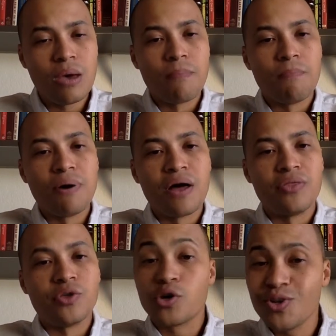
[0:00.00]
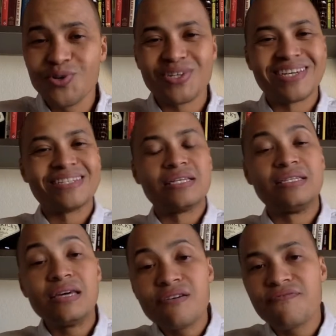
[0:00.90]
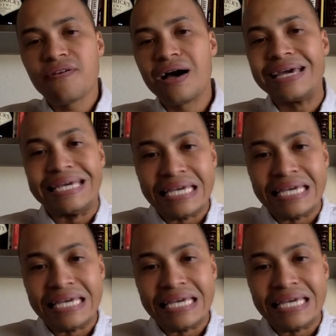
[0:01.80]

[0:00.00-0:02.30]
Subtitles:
But the good news is identifying